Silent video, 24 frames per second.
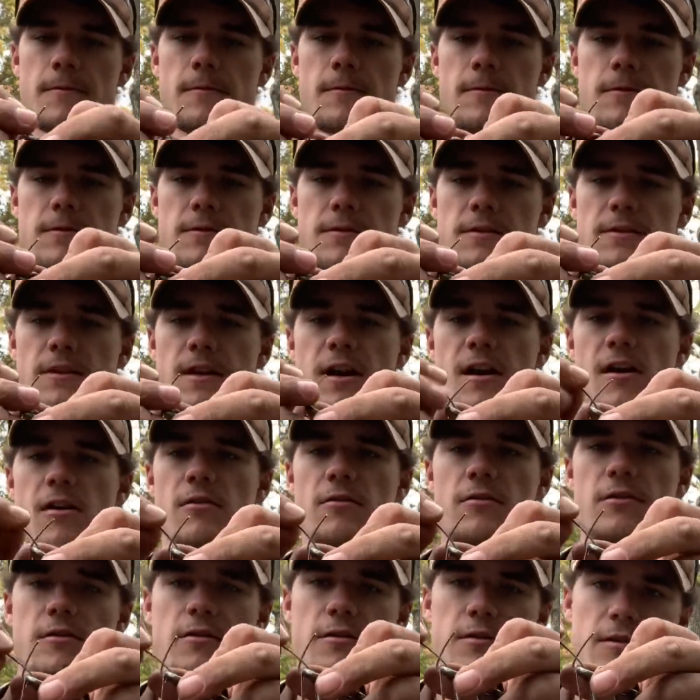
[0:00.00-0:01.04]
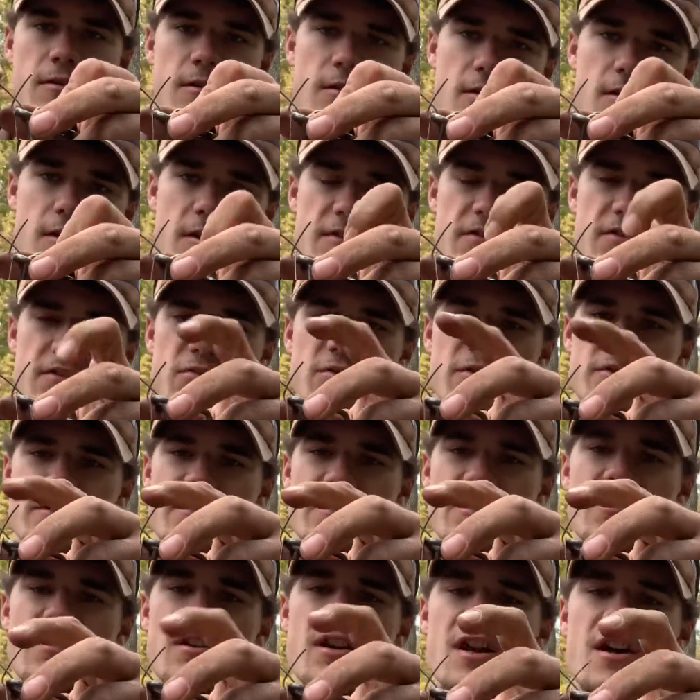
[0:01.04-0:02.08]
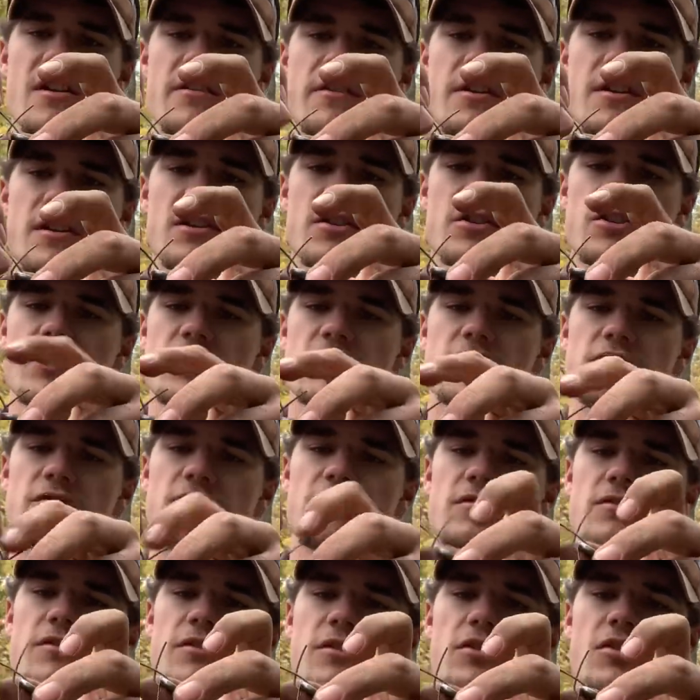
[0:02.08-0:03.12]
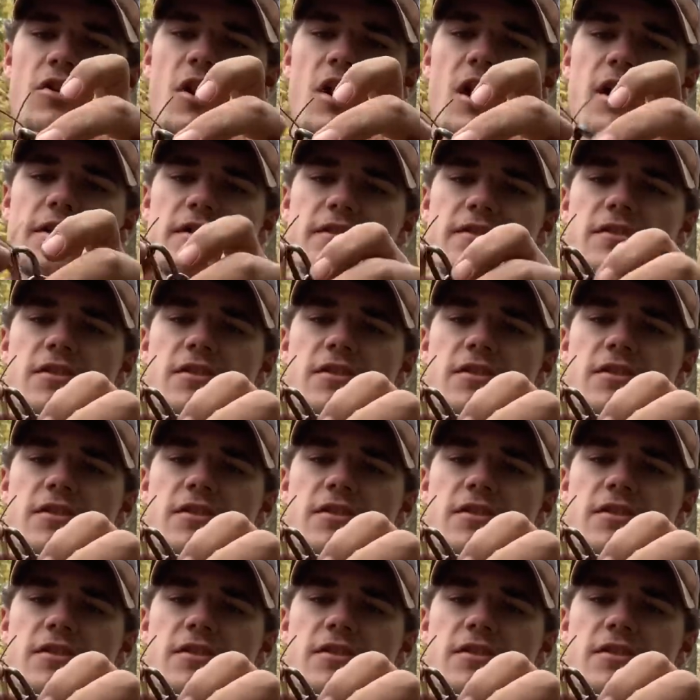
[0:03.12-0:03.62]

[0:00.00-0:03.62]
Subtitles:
So now it's twisted around there, just crossed. They're